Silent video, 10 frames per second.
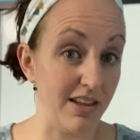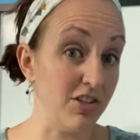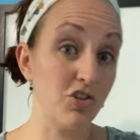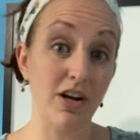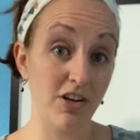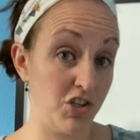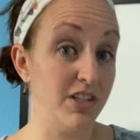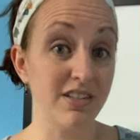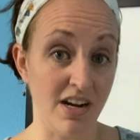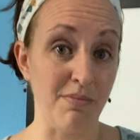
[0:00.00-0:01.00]
This strategy
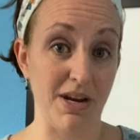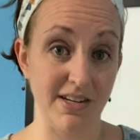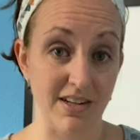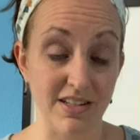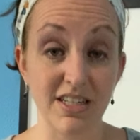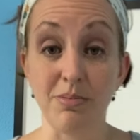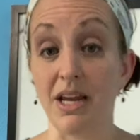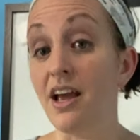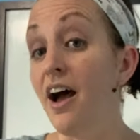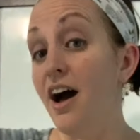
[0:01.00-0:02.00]
does not make sense to me.